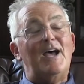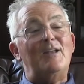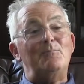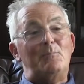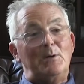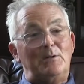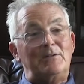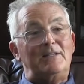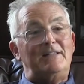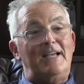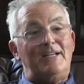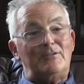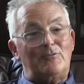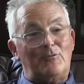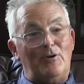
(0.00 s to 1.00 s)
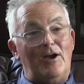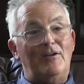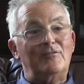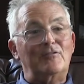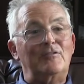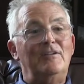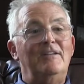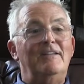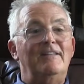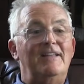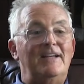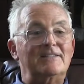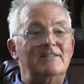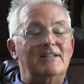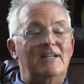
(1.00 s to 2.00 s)
not building that trust.
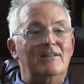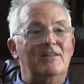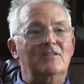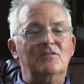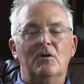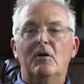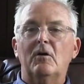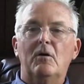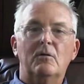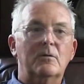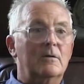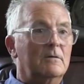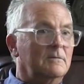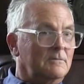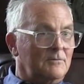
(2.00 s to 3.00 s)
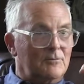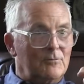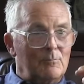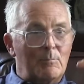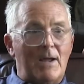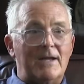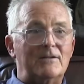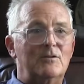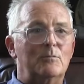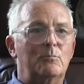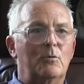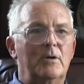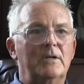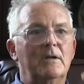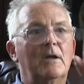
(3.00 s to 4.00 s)
That's not this, oh, to back to your
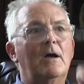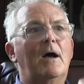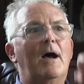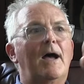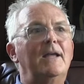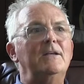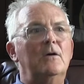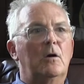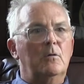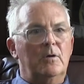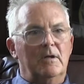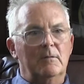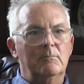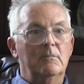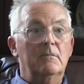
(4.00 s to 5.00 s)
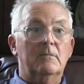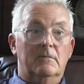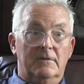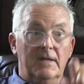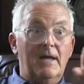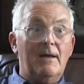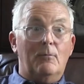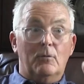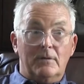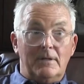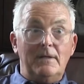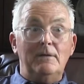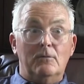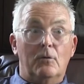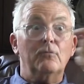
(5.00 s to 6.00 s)
point, I know him. Yeah, well,
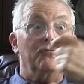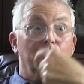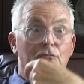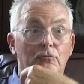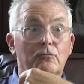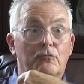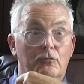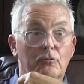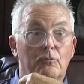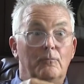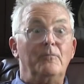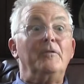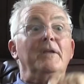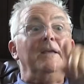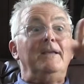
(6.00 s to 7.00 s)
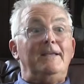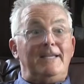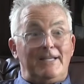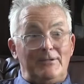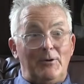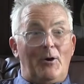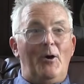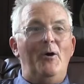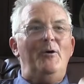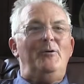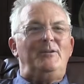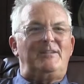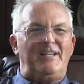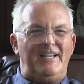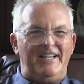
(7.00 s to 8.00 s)
he knows you too. Right. He
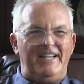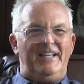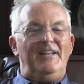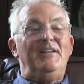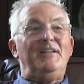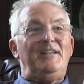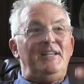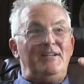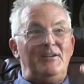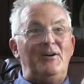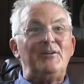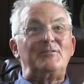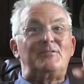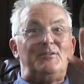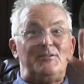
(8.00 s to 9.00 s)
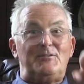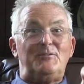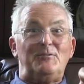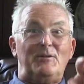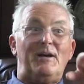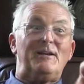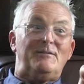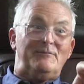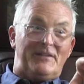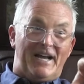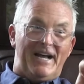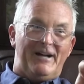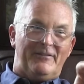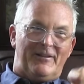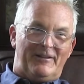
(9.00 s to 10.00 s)
knows he knows that you let him
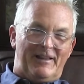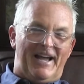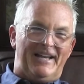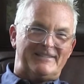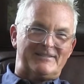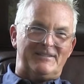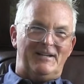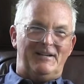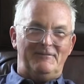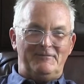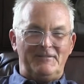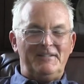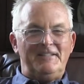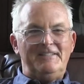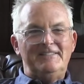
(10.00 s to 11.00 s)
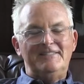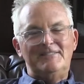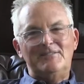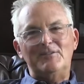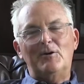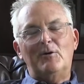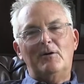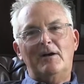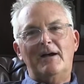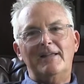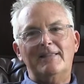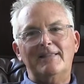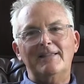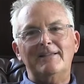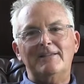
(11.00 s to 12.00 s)
down the last time. Right, right. So
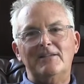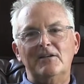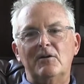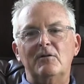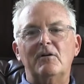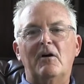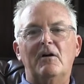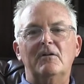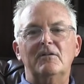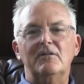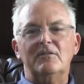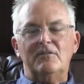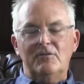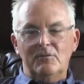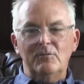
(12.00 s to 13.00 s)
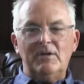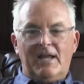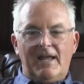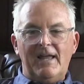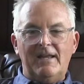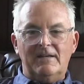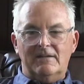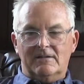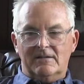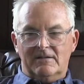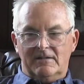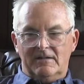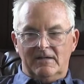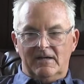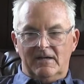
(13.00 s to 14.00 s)
I think you know you can
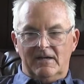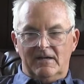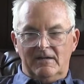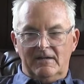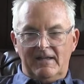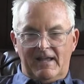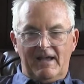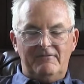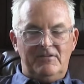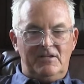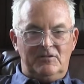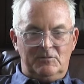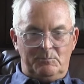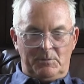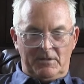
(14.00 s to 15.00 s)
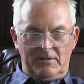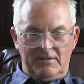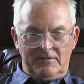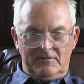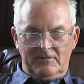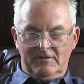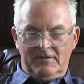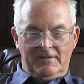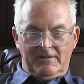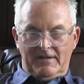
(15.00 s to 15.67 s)
uh, have the experience.